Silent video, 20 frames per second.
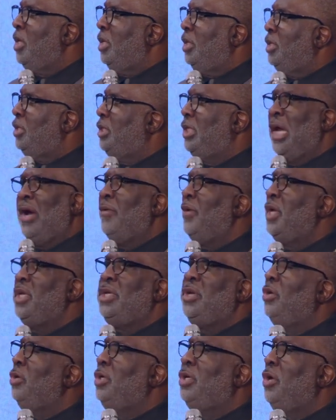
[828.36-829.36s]
Jerry,
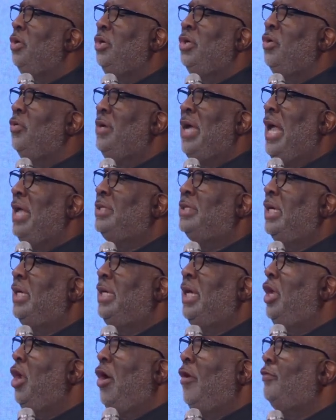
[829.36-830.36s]
you got to
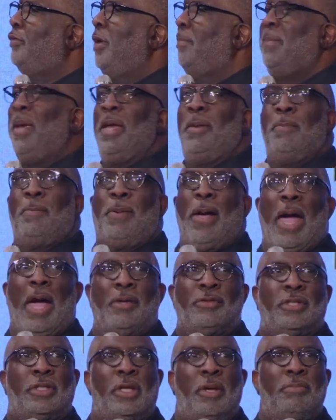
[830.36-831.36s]
get off the beaten
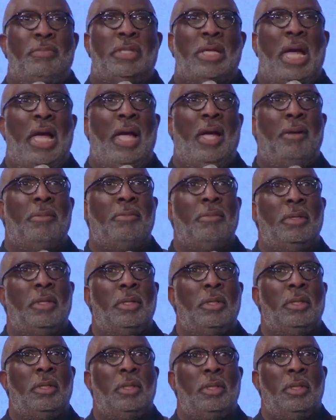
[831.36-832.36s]
path sometime
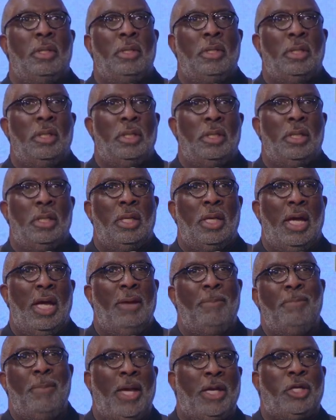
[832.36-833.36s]

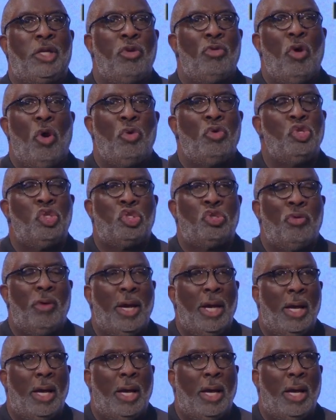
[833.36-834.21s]
and make your own trail.